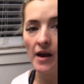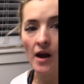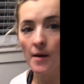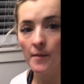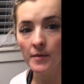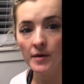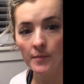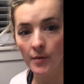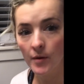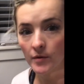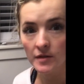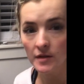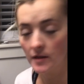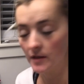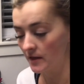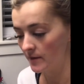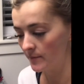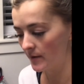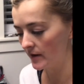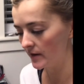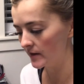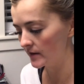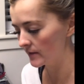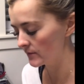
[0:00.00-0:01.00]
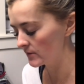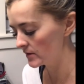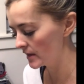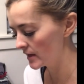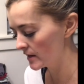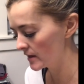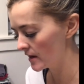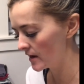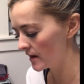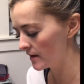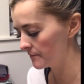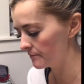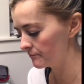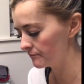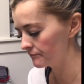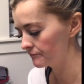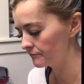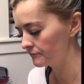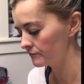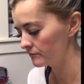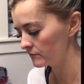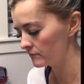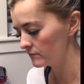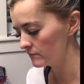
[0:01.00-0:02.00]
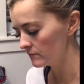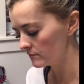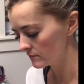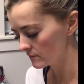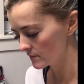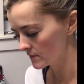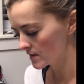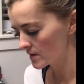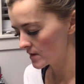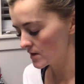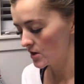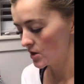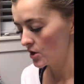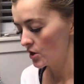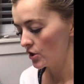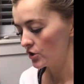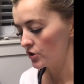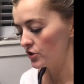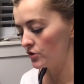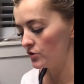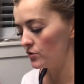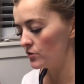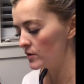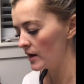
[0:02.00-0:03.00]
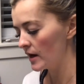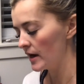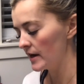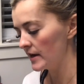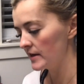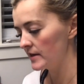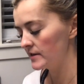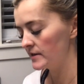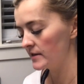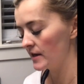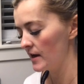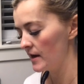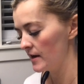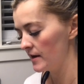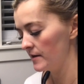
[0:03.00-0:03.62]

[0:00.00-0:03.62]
it, I'm going to post a link about it and everything. You guys,